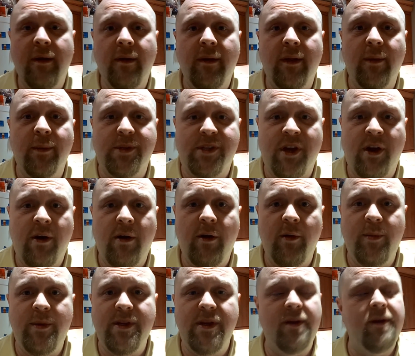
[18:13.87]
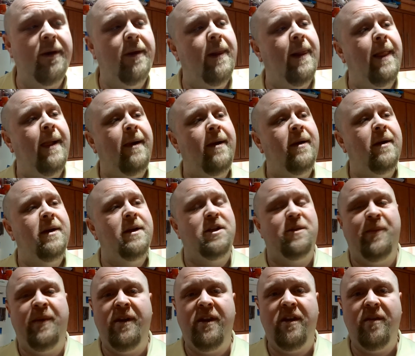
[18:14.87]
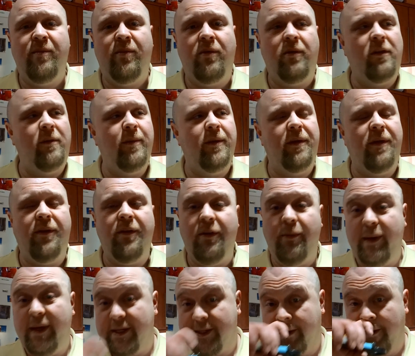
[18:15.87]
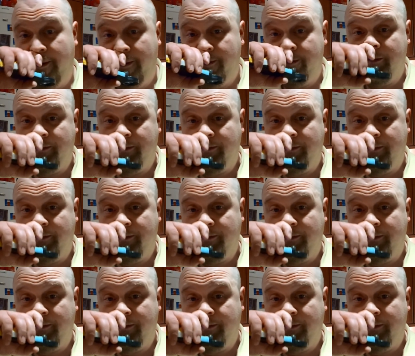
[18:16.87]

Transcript: Now it's carved, it's been in the bottle about three weeks now,